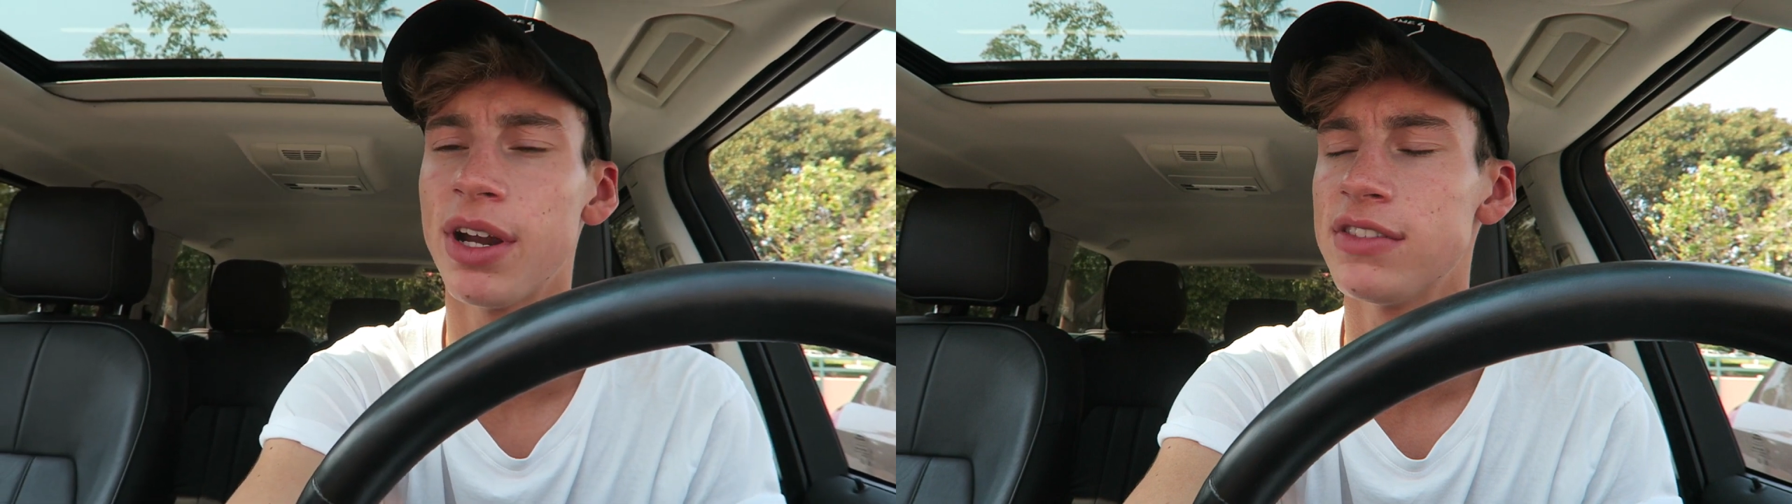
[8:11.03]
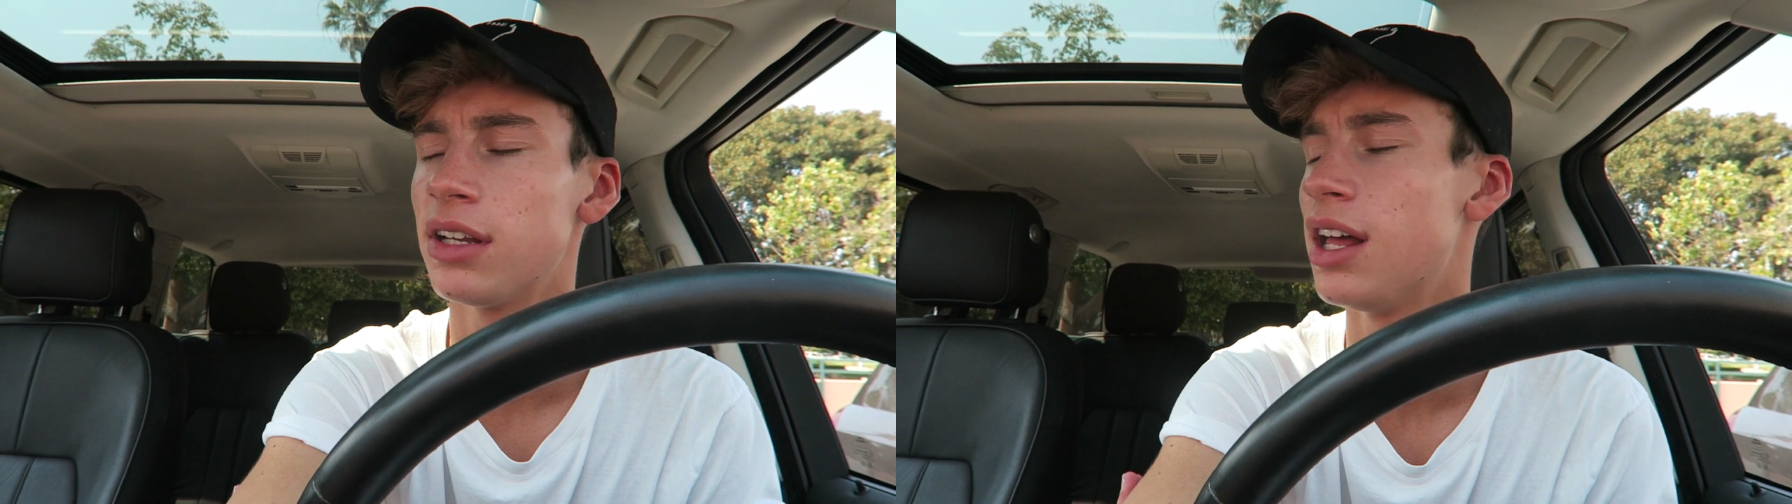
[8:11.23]
a
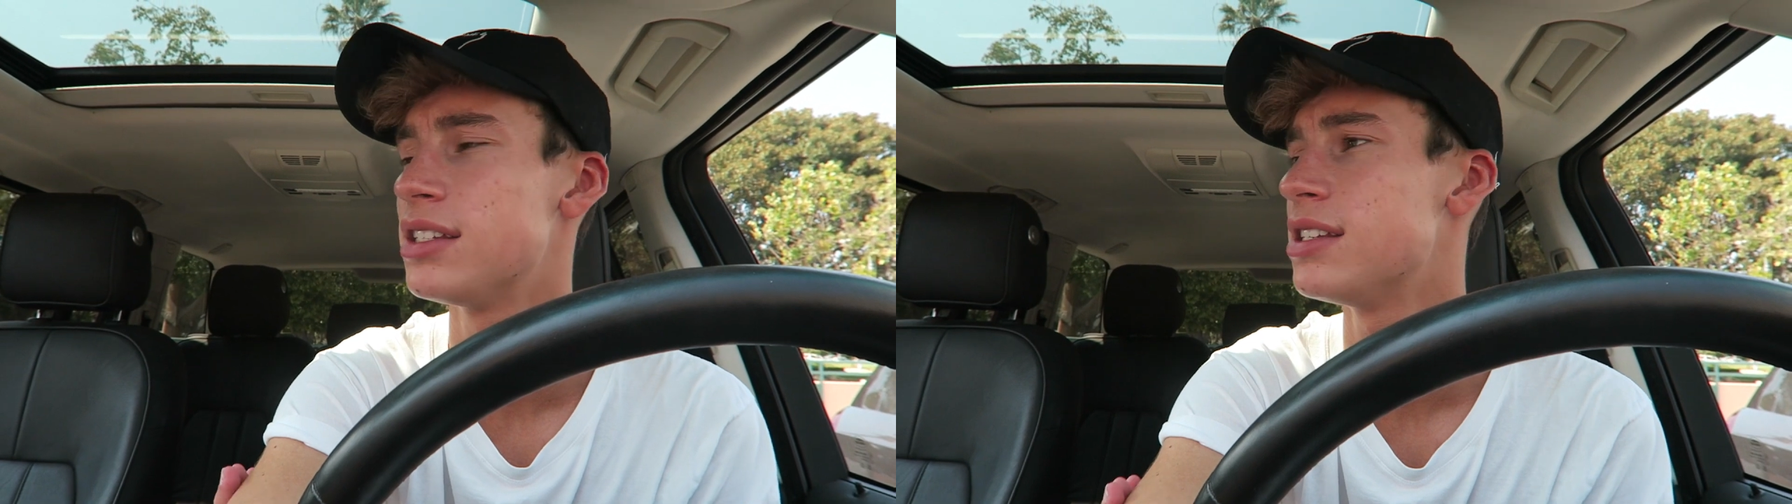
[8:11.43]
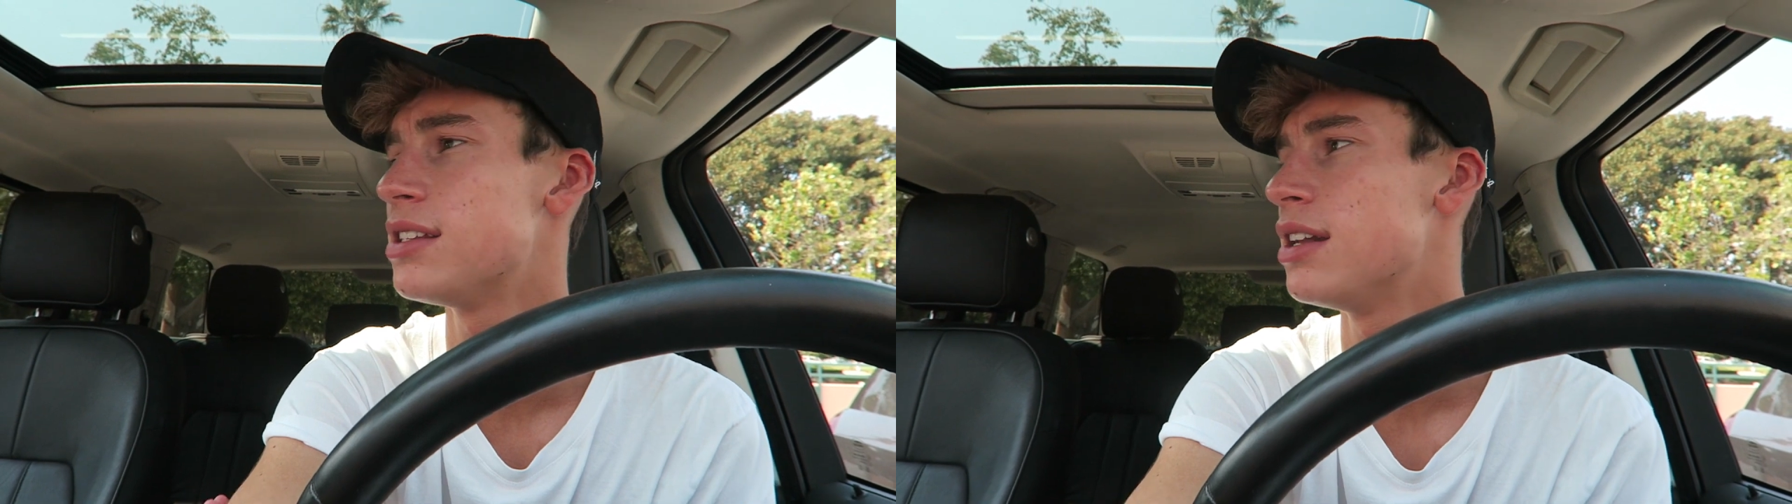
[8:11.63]
pair of
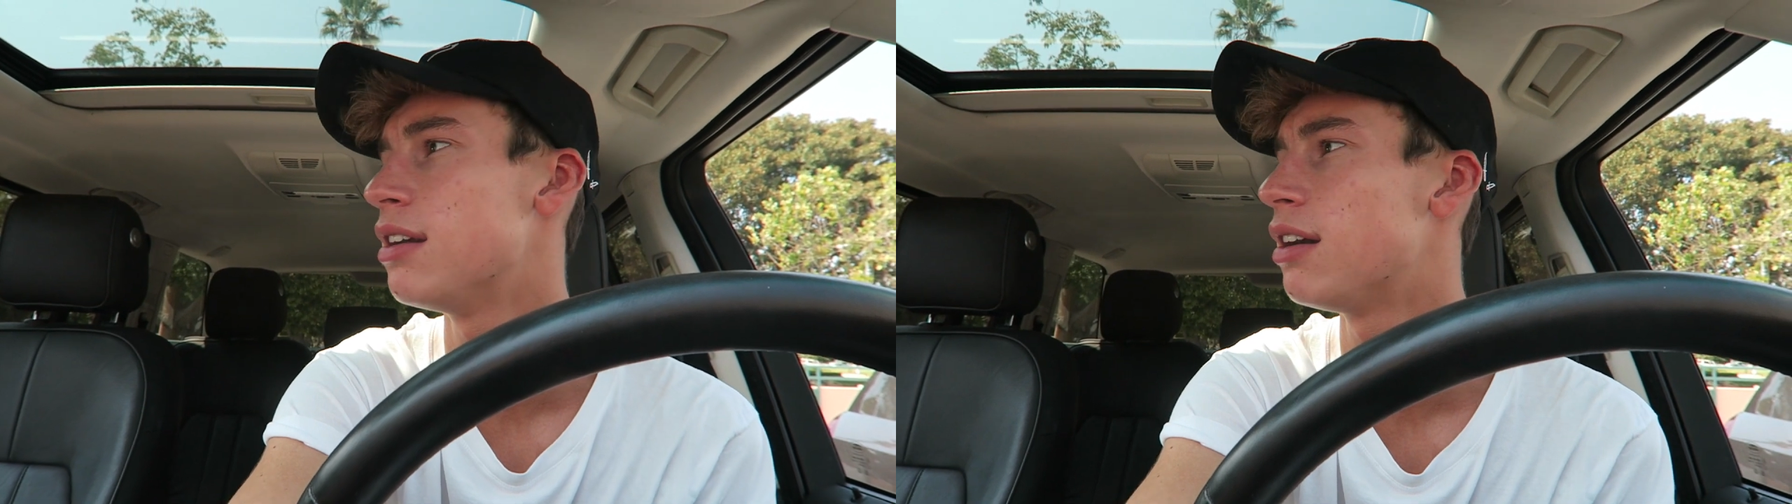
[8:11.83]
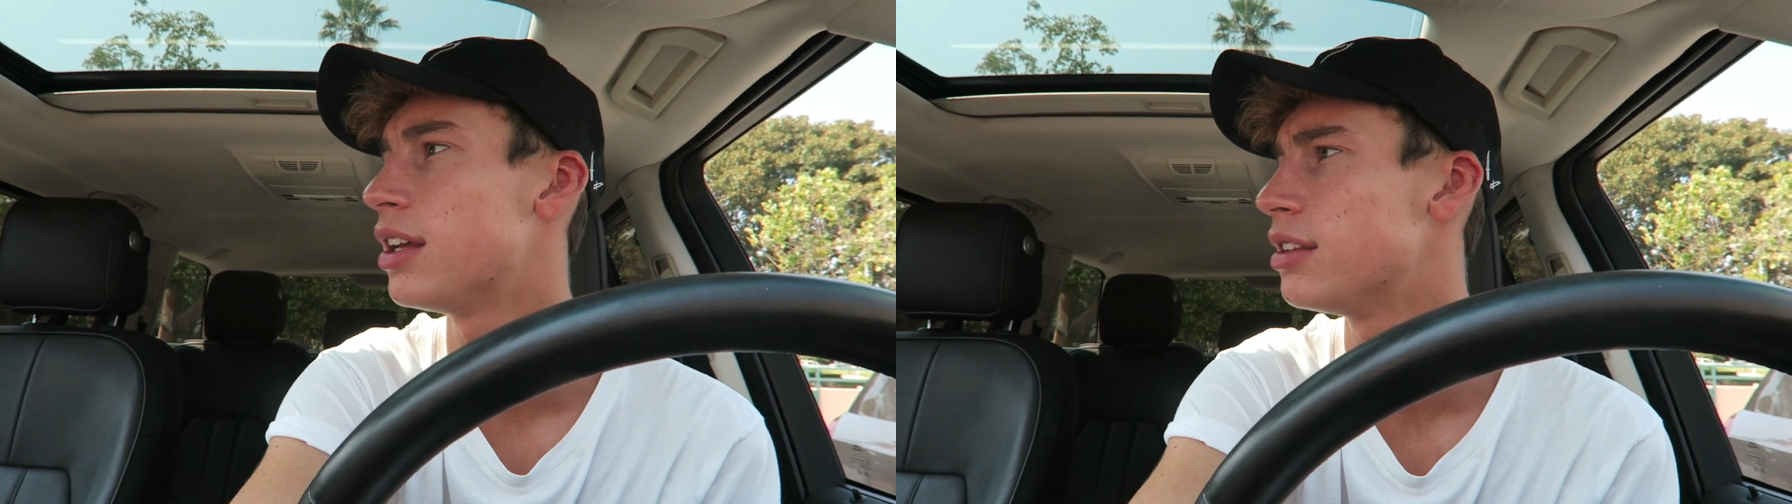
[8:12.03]
sunglasses and not